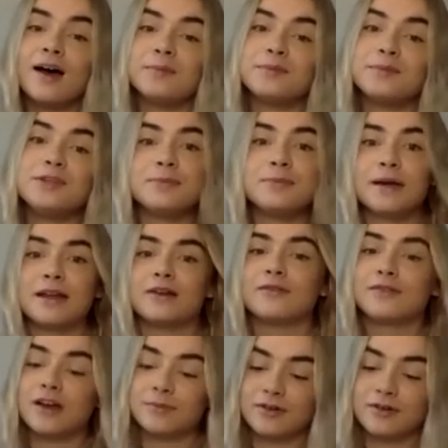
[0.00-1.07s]
you may not
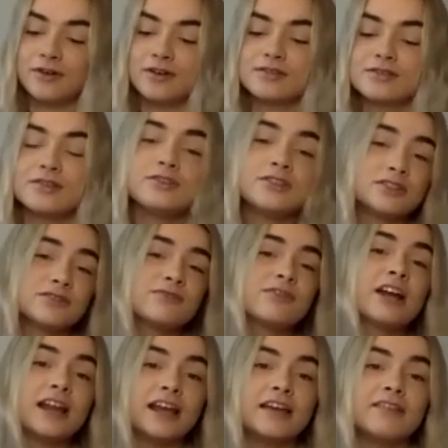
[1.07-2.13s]
come across. So just
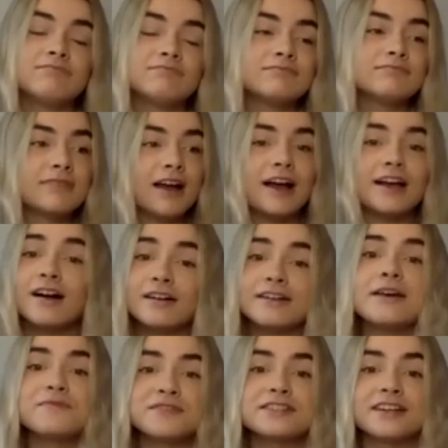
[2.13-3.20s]
really, I can't
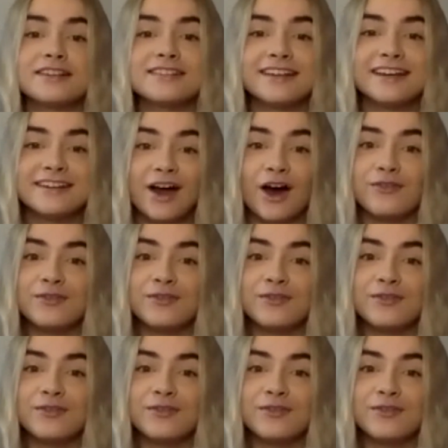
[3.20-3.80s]
emphasize it enough.